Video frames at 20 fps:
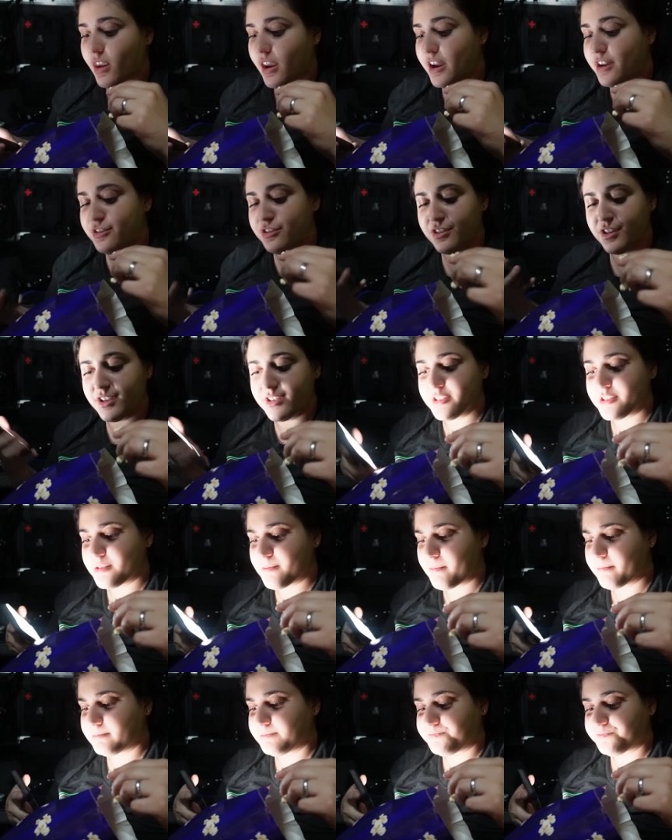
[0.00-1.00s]
And this
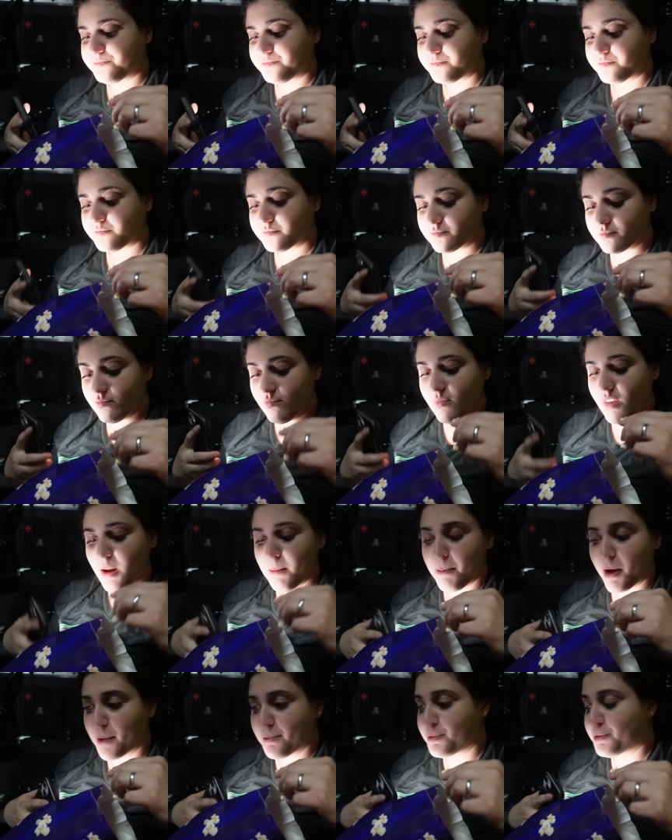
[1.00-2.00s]

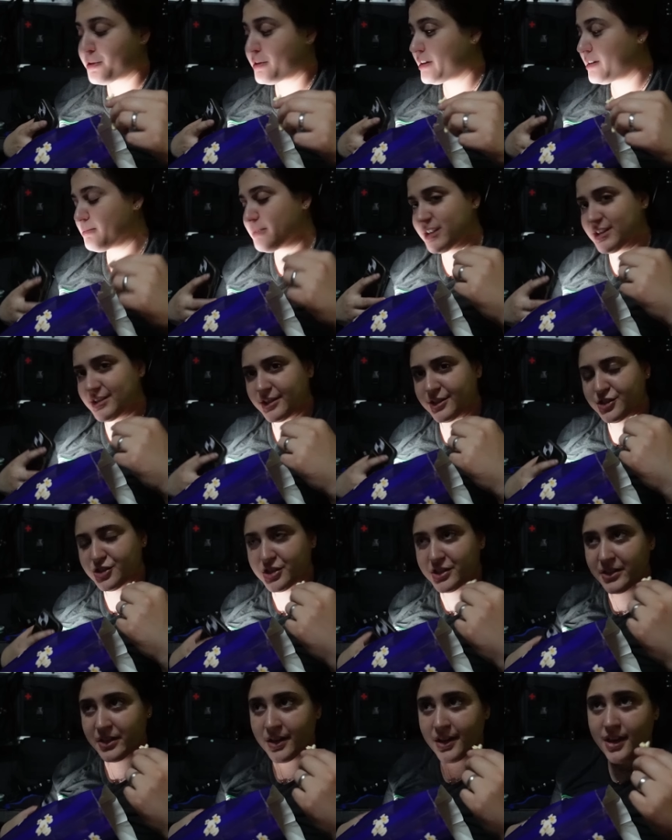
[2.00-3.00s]
popcorn and my
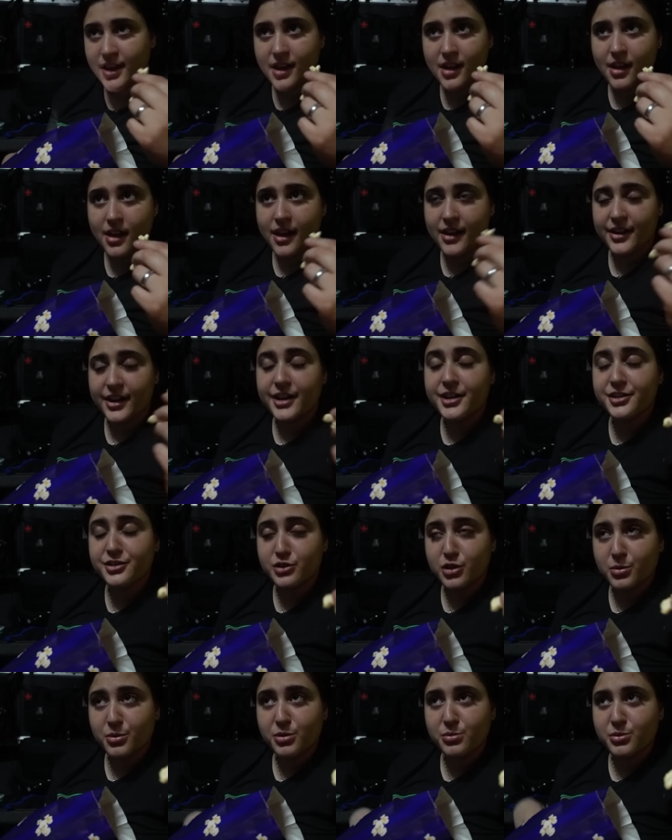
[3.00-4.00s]
slushie at a
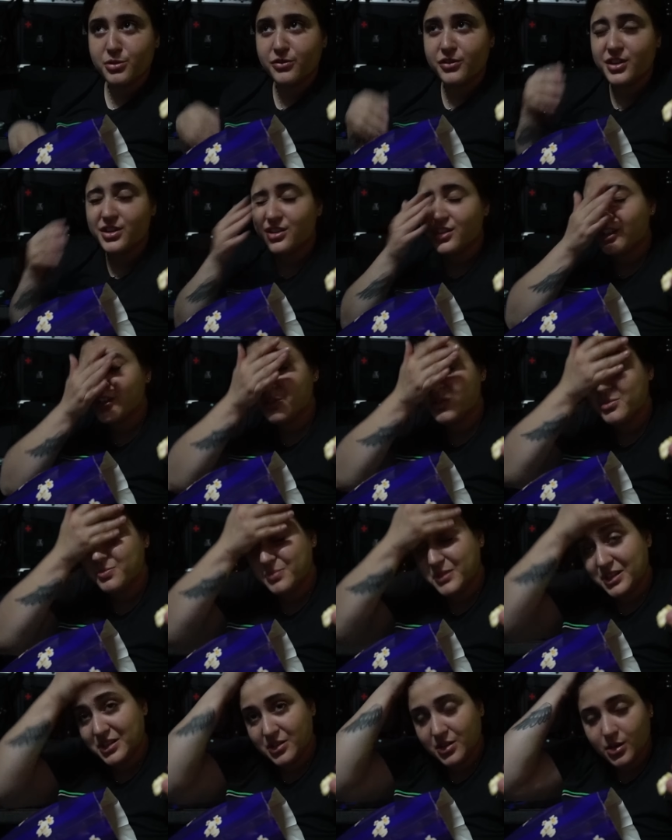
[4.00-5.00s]
normal movie theater would
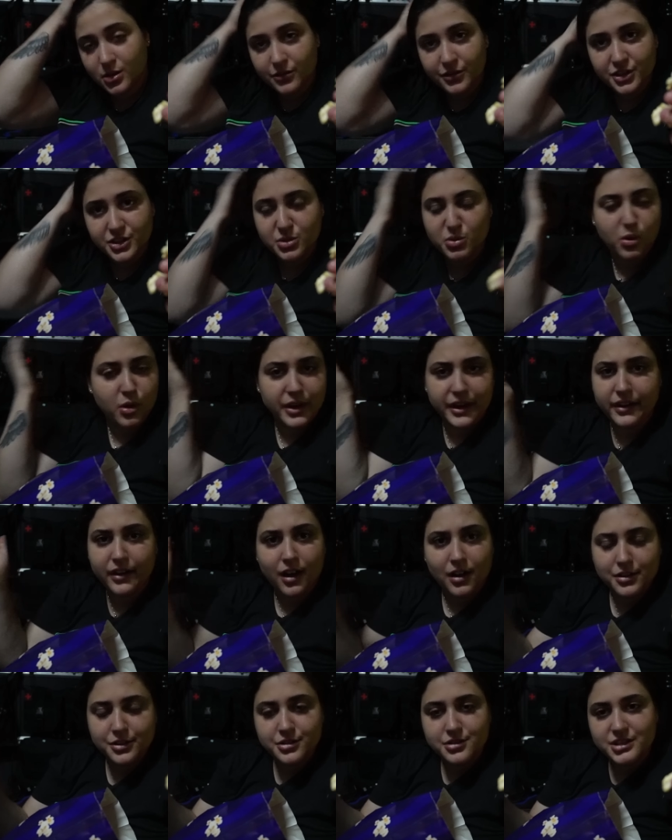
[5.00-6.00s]
be over
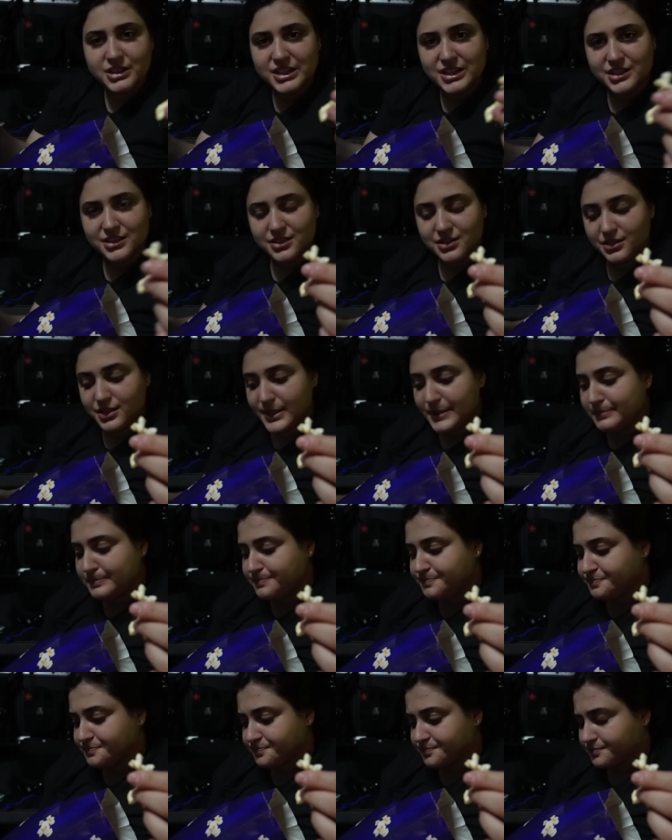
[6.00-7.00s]
$20 easily.
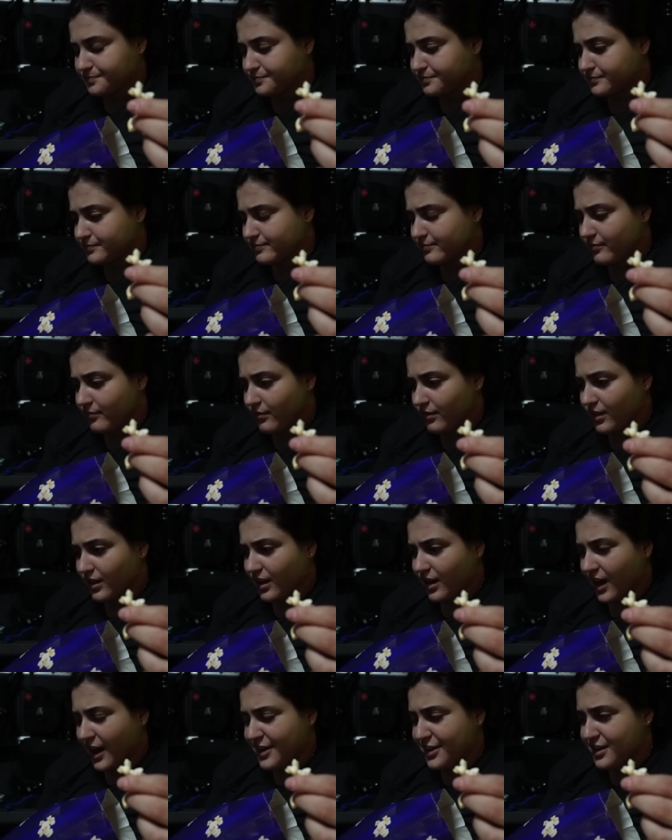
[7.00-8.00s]

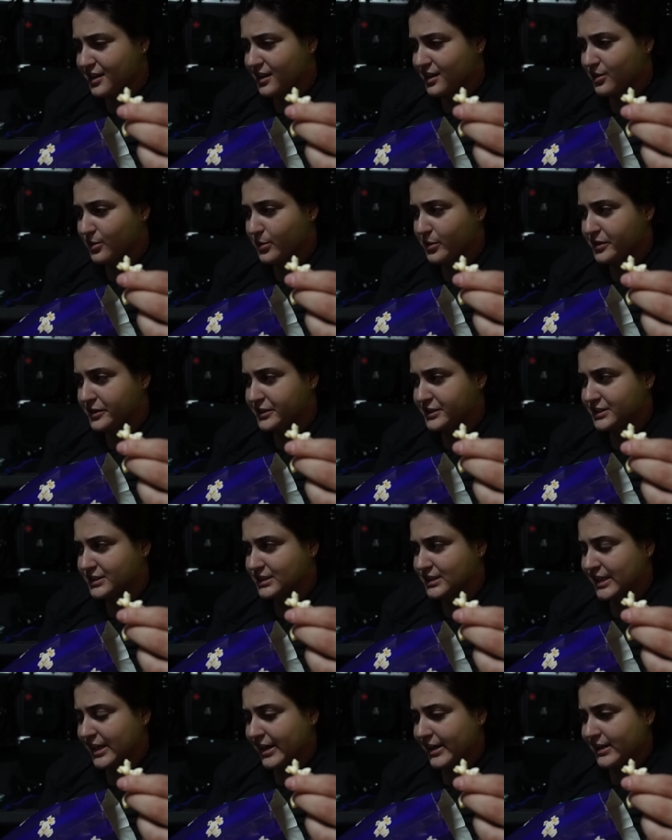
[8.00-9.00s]
I think it
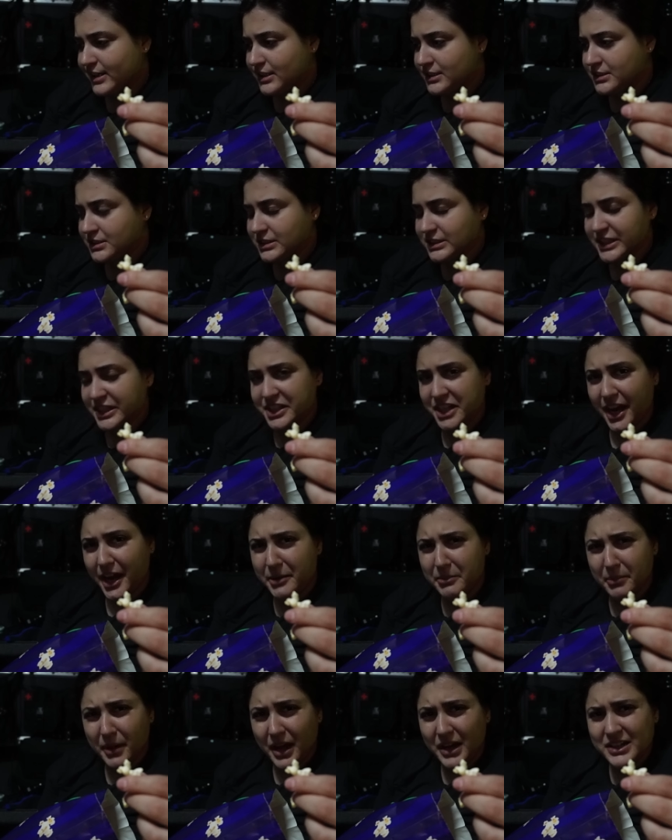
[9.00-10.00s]
was like
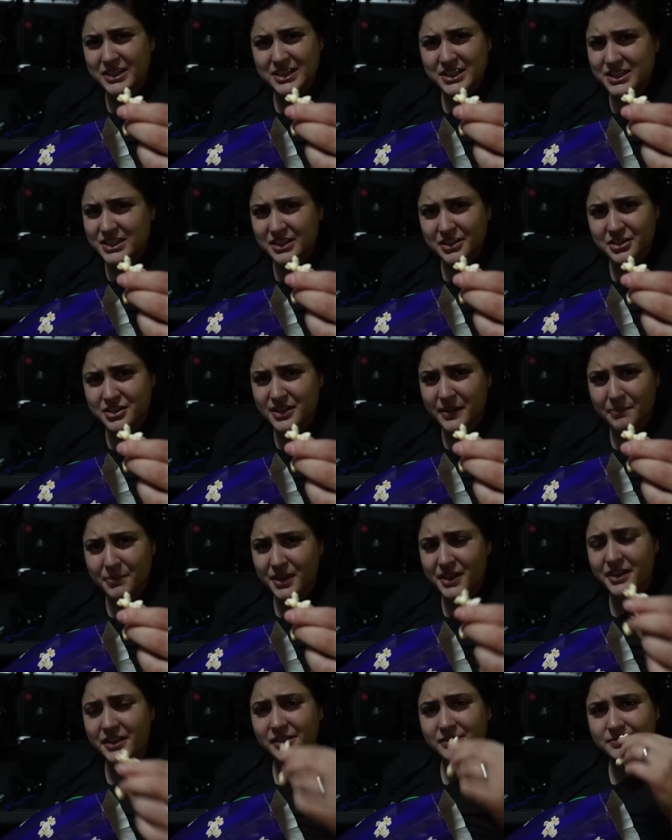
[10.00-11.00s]
10 bucks or
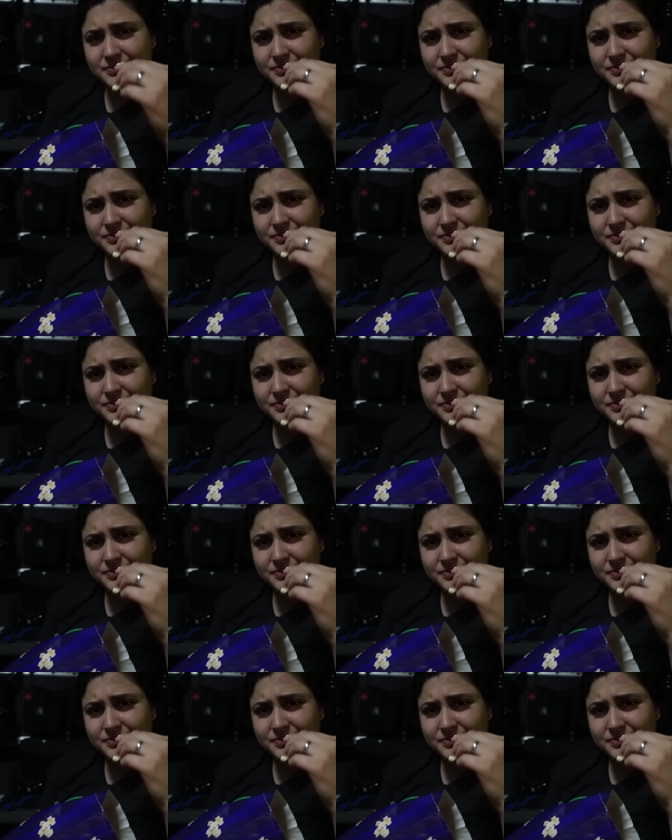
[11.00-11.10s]
something.